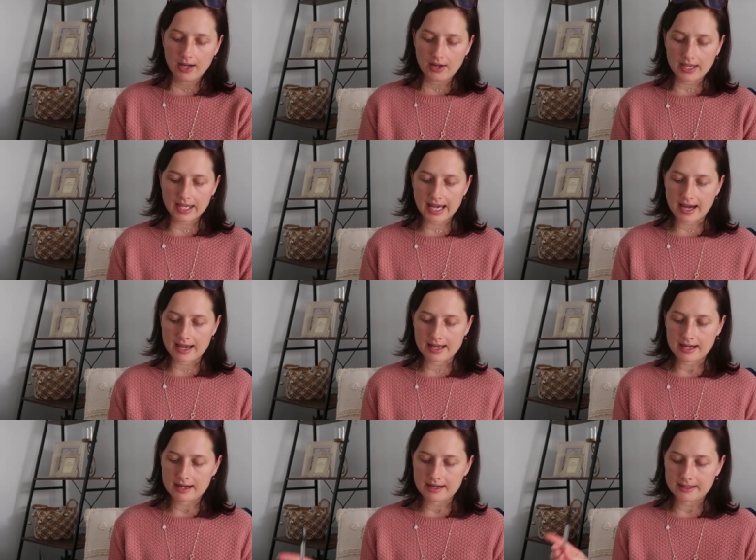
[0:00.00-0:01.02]

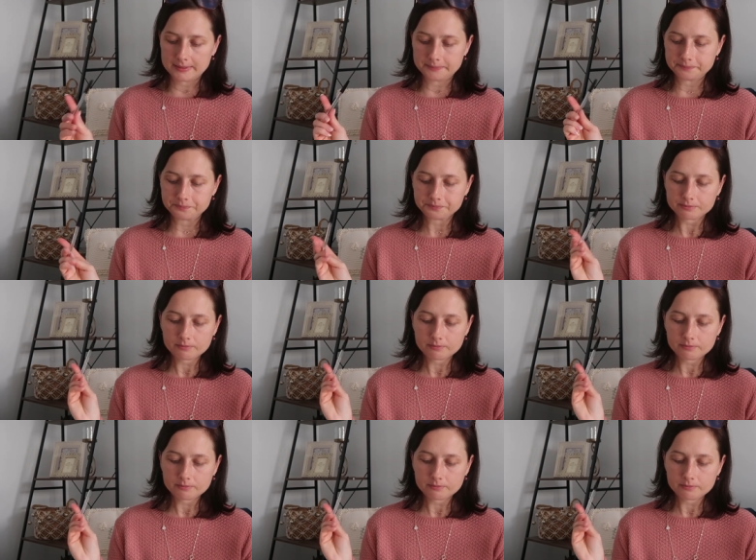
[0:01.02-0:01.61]
Okay, um,